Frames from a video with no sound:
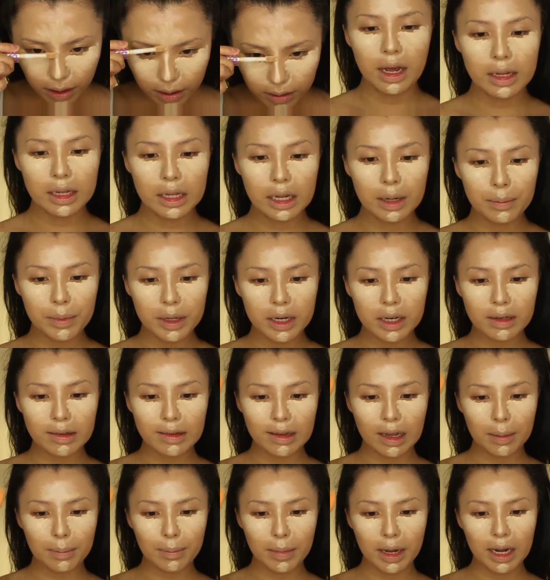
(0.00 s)
And then I'm gonna
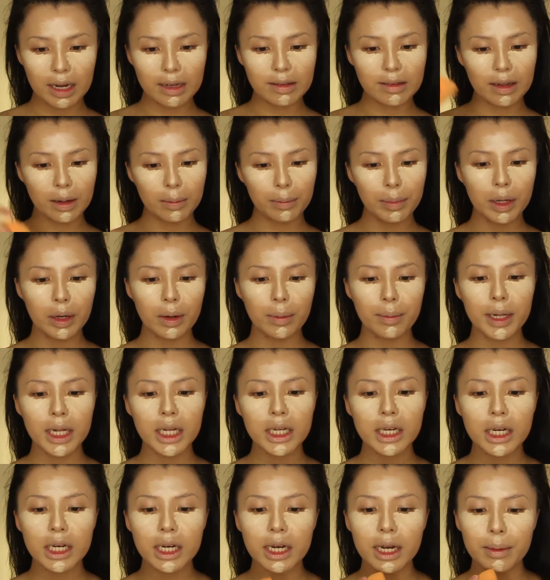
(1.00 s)
take my damp beauty
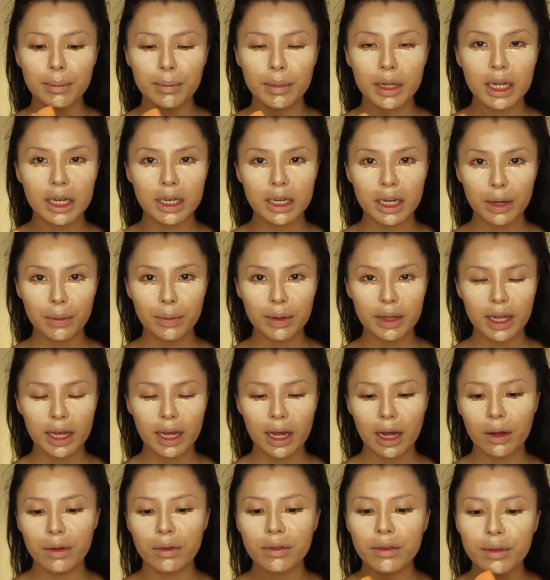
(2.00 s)
blender and blend everything
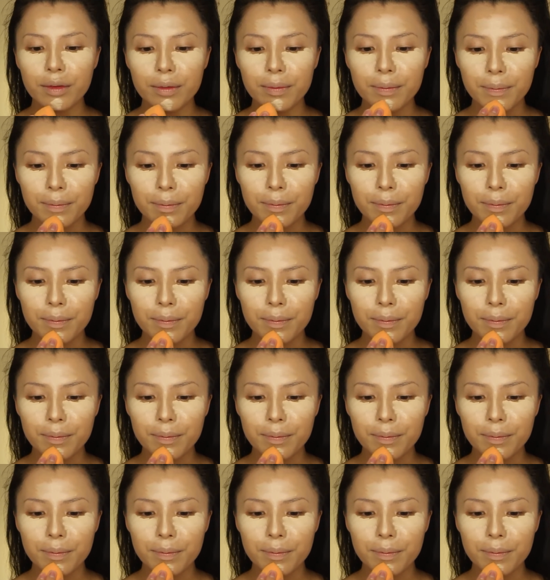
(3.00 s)
out.